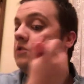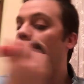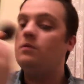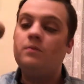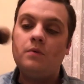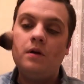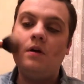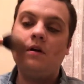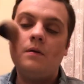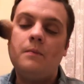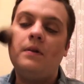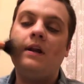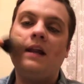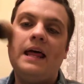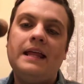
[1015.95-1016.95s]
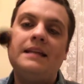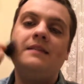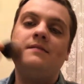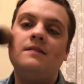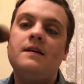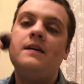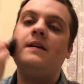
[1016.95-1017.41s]
to
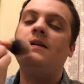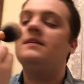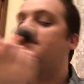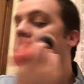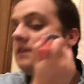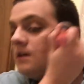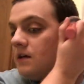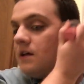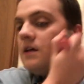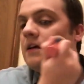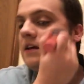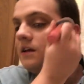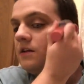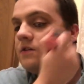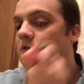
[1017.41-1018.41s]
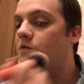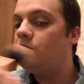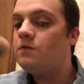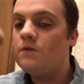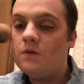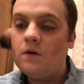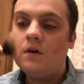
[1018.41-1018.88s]
blend it
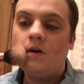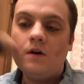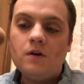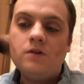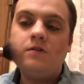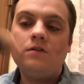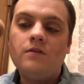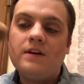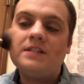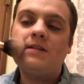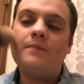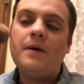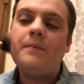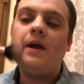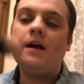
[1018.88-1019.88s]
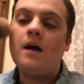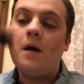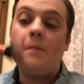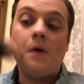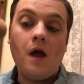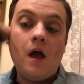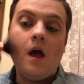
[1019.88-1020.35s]
into the rest of my
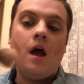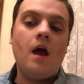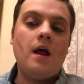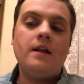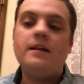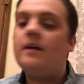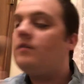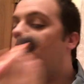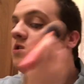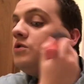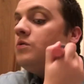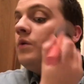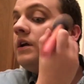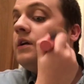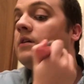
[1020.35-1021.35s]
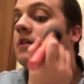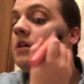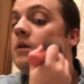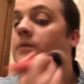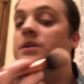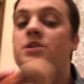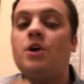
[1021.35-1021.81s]
makeup. Now you do want it a
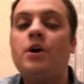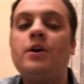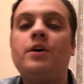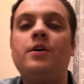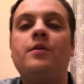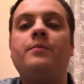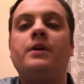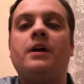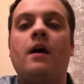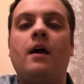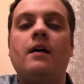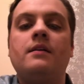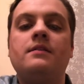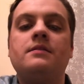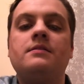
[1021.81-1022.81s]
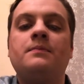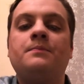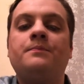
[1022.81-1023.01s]
little bit darker because,